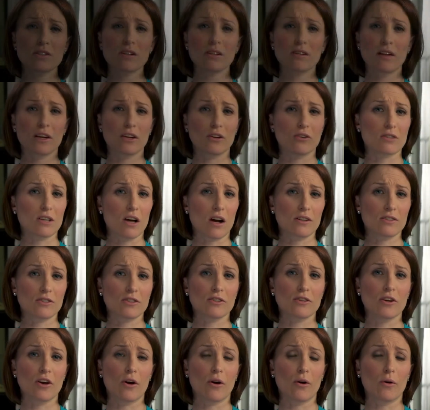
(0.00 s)
to let your doctor
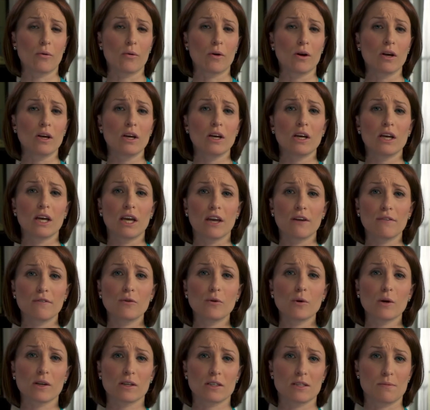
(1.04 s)
know if
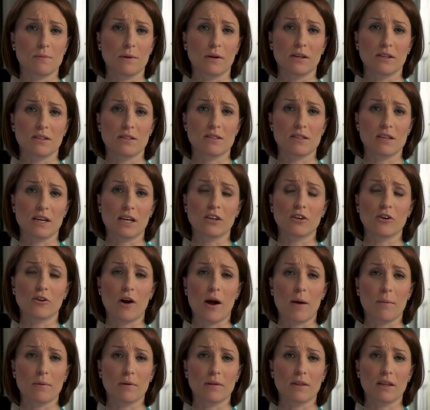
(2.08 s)
you are experiencing
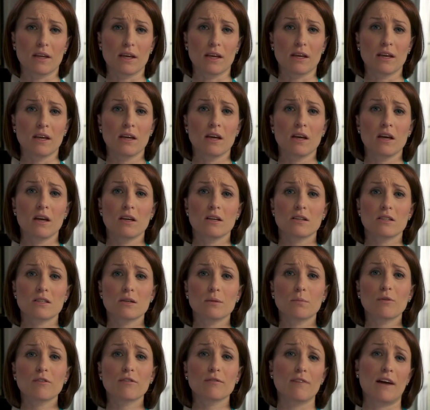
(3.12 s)
neuropathy to
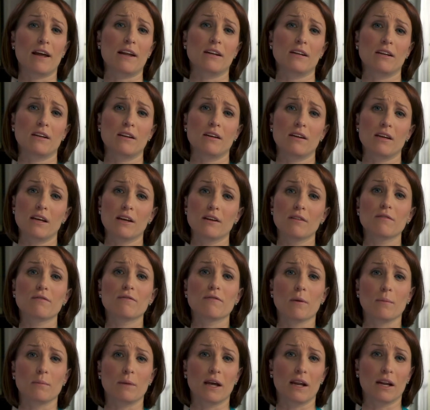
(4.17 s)
prevent it
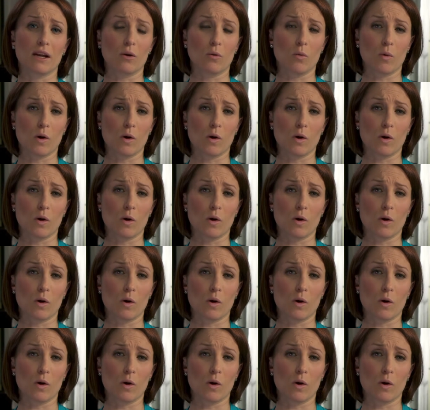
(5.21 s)
from getting